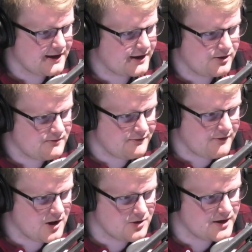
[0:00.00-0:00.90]
I don't even
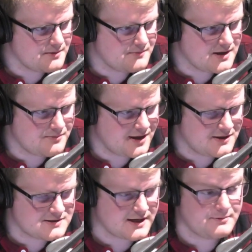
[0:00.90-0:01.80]
follow any meme
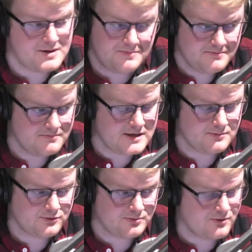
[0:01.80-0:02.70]
pages. I get my
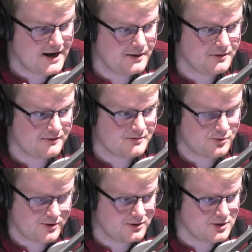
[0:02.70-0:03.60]
memes from Reddit because I'm a
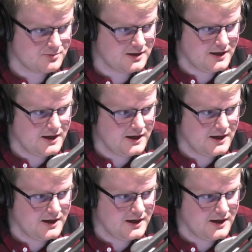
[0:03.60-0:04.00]
real human.